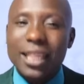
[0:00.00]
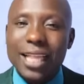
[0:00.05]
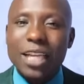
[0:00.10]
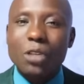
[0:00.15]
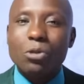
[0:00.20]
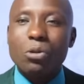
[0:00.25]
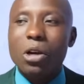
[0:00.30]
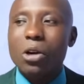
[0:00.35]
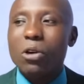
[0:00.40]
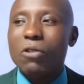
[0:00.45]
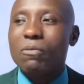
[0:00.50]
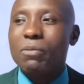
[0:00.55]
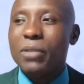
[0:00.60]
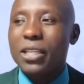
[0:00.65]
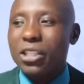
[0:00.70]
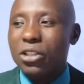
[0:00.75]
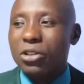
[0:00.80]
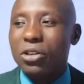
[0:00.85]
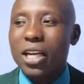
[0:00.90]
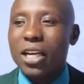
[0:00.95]
that one of
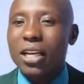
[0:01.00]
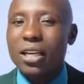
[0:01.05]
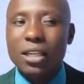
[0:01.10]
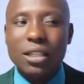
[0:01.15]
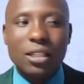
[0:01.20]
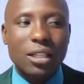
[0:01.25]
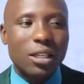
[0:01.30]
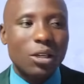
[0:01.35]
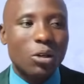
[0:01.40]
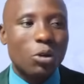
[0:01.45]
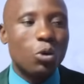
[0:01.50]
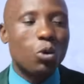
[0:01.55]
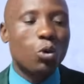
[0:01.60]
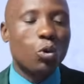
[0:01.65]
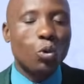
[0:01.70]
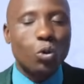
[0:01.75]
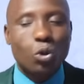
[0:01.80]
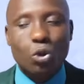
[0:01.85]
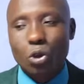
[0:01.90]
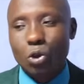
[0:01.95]
betraying,
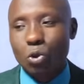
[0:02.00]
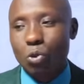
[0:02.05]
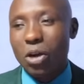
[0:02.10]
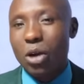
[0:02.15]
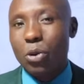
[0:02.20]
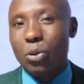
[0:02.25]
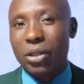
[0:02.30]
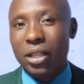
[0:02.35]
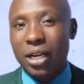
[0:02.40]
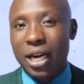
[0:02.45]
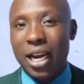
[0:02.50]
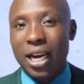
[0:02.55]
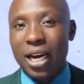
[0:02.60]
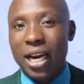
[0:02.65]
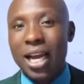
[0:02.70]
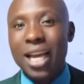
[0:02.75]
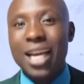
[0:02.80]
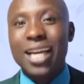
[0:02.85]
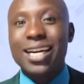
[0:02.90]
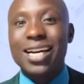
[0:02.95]
Ruto to work with
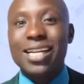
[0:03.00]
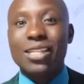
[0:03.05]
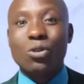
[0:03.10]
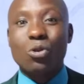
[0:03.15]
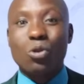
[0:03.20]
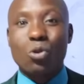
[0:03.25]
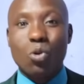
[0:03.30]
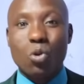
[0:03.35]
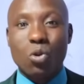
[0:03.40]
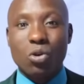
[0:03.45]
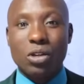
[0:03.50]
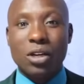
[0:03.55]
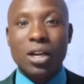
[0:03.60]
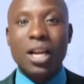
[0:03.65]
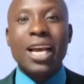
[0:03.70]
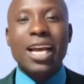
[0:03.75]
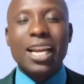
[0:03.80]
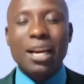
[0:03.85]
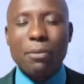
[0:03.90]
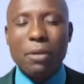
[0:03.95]
Raila does not hold.
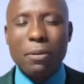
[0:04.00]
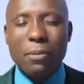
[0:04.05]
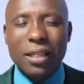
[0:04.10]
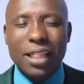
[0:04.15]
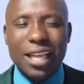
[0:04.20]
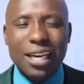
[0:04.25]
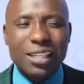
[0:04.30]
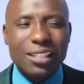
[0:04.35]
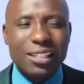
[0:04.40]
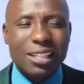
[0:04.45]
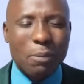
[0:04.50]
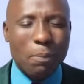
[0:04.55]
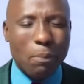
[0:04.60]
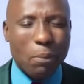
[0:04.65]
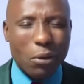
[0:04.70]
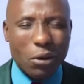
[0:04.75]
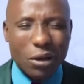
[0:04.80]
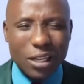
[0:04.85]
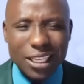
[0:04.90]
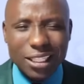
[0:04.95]
Remember, that is the
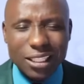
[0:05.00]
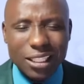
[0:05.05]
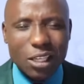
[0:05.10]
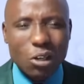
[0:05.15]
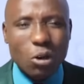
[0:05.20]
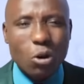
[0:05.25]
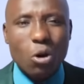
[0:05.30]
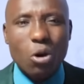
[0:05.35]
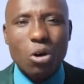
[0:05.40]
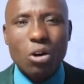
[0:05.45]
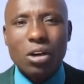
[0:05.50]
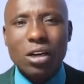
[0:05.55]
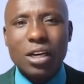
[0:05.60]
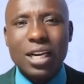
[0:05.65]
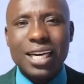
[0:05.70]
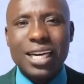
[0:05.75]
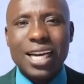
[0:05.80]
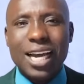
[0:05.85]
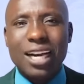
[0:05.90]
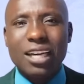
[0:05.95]

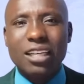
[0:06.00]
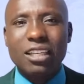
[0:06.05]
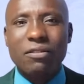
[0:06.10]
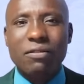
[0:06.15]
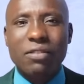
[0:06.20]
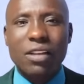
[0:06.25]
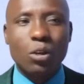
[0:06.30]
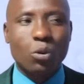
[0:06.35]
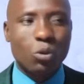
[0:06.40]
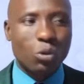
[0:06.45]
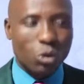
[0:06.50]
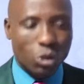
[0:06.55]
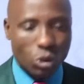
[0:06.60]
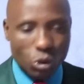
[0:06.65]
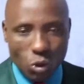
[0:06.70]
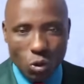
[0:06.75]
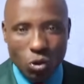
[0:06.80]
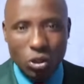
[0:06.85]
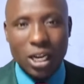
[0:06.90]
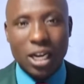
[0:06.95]
political narrative that was
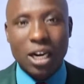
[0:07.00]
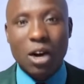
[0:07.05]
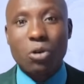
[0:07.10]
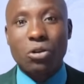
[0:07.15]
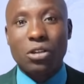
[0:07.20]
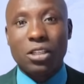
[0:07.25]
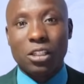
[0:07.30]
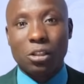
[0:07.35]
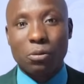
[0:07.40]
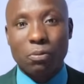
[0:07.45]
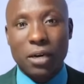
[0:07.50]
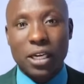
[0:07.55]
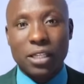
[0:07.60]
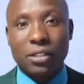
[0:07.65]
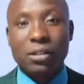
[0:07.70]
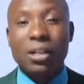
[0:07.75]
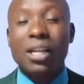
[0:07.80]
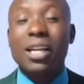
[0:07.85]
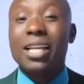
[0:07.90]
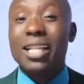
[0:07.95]
sold around this
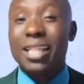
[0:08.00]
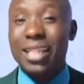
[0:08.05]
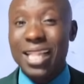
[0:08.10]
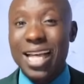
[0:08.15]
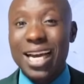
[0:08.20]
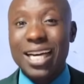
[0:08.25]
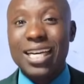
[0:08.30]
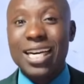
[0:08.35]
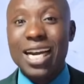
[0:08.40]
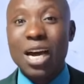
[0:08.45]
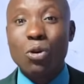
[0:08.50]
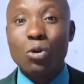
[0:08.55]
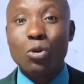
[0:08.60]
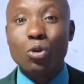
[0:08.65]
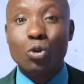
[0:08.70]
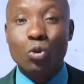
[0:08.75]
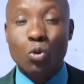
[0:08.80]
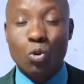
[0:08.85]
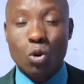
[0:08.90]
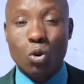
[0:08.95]
place. That
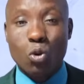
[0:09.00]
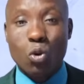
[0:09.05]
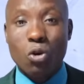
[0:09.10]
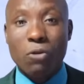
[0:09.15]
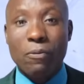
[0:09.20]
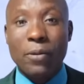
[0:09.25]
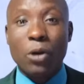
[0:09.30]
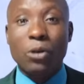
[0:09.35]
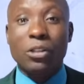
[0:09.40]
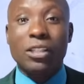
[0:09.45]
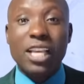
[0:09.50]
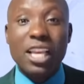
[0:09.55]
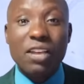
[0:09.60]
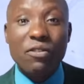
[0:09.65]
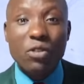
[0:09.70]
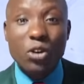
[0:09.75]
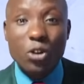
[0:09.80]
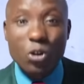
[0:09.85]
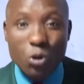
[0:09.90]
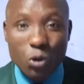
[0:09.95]
now do not hold because
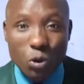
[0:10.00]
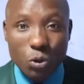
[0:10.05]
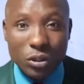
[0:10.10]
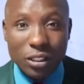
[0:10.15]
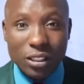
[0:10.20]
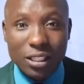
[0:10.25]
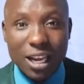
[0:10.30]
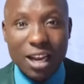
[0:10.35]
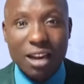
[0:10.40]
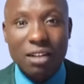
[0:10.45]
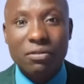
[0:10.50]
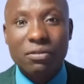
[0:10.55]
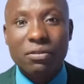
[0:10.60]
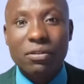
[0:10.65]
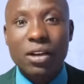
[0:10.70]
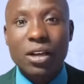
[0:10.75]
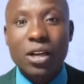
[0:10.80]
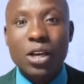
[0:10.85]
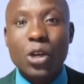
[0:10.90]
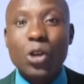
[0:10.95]
even you
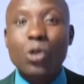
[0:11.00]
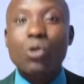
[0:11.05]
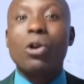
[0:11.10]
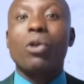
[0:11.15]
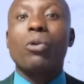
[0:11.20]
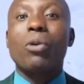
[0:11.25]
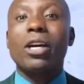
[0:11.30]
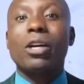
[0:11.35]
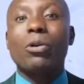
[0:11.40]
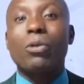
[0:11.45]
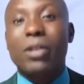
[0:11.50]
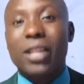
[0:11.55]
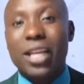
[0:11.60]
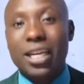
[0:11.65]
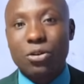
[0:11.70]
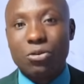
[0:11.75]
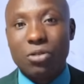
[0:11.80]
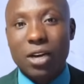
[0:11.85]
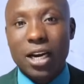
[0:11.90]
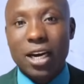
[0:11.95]
yourself, you are working with
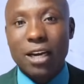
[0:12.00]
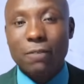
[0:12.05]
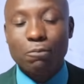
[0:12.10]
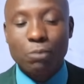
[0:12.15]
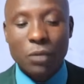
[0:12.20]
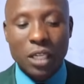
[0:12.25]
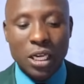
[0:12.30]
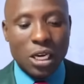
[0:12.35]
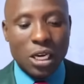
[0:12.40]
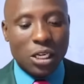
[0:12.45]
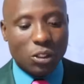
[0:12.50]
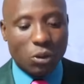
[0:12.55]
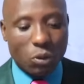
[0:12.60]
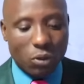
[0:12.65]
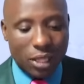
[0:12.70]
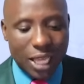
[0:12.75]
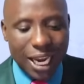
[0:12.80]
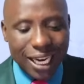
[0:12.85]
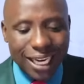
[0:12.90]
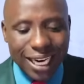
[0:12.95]
that Raila.
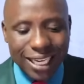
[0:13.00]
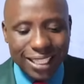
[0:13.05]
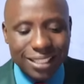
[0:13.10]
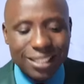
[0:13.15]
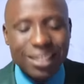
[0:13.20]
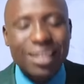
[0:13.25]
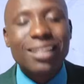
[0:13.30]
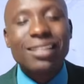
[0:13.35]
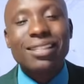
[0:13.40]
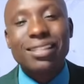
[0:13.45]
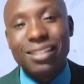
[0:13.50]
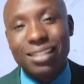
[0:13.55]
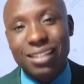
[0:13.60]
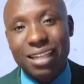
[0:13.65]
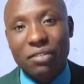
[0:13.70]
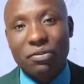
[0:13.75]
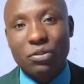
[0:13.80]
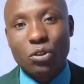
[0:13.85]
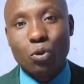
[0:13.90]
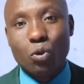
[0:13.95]
So that has really
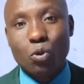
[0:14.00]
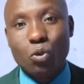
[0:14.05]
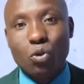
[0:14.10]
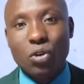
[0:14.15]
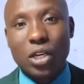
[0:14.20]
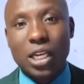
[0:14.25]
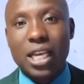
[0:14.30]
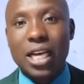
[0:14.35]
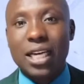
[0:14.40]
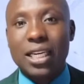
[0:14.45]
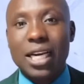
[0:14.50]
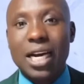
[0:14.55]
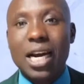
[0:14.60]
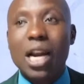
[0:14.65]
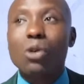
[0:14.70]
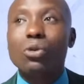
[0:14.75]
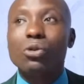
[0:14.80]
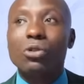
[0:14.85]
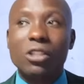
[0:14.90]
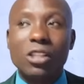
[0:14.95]
saved Uhuru Kenyatta.
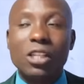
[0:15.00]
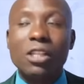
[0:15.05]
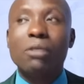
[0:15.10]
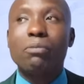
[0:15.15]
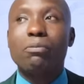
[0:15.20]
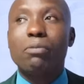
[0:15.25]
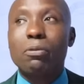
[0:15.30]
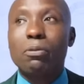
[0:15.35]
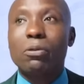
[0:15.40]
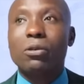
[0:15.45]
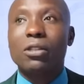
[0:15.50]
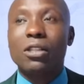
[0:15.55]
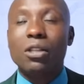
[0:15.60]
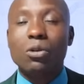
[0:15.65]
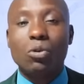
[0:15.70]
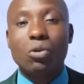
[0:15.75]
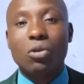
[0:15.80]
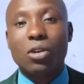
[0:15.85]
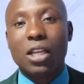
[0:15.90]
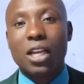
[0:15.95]
Now see, people
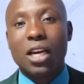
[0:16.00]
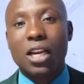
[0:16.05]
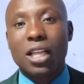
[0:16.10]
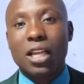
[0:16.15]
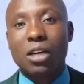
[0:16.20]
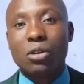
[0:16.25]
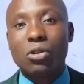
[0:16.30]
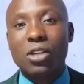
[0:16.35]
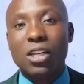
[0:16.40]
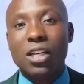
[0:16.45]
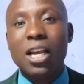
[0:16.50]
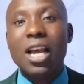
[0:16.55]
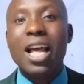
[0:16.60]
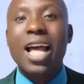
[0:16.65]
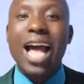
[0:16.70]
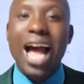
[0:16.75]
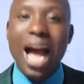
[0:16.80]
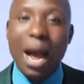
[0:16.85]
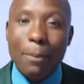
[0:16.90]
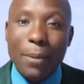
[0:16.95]
see Uhuru Kenyatta that
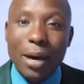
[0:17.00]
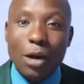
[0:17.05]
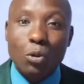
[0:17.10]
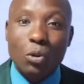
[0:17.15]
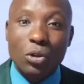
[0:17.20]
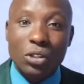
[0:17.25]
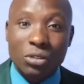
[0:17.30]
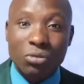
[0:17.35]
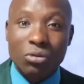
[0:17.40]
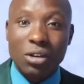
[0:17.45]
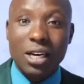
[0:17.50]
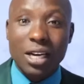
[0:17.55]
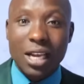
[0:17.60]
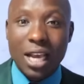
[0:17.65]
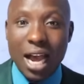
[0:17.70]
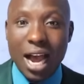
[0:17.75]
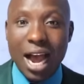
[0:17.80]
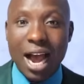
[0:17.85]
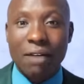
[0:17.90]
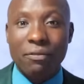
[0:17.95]
a man was
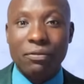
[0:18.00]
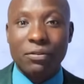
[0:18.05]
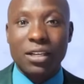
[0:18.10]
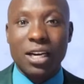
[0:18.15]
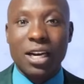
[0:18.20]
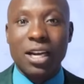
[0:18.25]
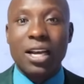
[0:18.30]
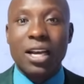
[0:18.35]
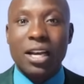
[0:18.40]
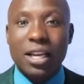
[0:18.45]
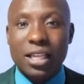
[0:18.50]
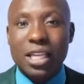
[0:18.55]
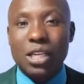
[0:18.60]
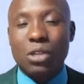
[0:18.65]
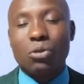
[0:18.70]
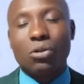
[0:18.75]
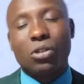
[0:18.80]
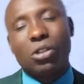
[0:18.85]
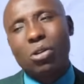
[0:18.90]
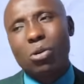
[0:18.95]
really after the
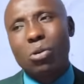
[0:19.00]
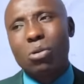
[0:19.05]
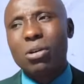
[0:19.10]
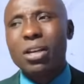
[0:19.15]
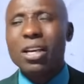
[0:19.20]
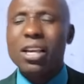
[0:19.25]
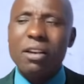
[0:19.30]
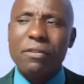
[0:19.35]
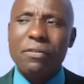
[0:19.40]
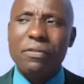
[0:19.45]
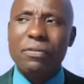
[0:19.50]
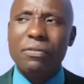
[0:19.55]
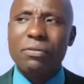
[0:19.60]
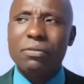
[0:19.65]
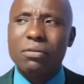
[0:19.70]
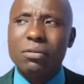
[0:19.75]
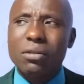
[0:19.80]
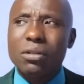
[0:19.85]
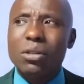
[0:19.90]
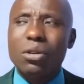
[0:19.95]
truth. So
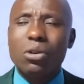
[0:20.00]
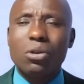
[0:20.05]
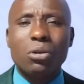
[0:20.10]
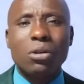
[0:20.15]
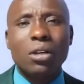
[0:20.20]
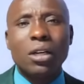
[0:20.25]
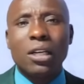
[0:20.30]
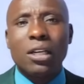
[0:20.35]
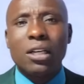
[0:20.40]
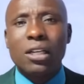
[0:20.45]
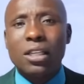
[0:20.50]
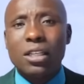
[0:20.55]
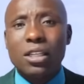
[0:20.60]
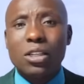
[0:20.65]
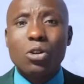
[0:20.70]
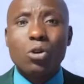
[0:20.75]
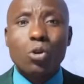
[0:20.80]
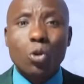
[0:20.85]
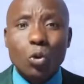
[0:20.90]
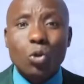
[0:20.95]
if,
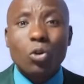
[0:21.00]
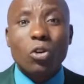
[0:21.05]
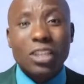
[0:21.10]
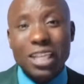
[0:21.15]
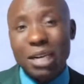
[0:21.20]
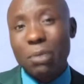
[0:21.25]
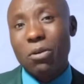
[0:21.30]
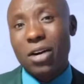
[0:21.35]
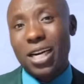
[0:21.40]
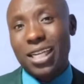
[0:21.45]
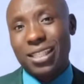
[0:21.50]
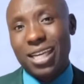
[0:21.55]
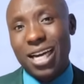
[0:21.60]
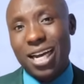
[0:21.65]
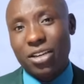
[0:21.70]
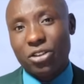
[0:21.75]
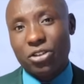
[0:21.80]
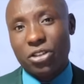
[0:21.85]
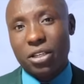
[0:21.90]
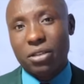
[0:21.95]
Ruto demonized the
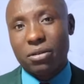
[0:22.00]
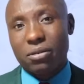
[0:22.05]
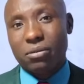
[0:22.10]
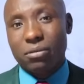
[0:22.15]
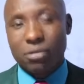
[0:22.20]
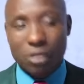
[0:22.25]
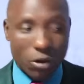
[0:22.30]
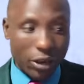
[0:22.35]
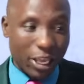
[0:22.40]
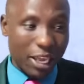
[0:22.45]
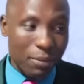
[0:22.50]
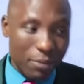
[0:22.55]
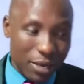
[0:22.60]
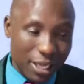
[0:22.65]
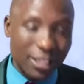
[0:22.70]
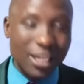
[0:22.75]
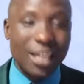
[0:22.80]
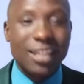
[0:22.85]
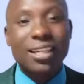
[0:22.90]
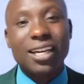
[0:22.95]
handshake. Now him,
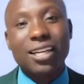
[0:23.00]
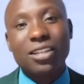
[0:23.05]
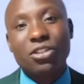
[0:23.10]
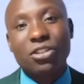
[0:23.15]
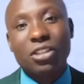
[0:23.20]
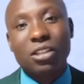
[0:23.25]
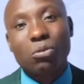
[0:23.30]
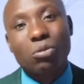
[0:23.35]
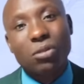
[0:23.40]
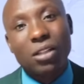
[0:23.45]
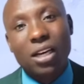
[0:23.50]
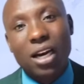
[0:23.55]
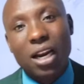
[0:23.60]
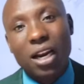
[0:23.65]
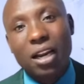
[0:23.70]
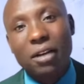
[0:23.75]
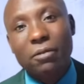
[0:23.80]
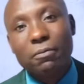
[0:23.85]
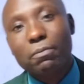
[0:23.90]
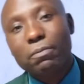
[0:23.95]
he has earned handshake with
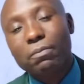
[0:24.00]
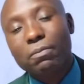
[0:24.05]
Raila.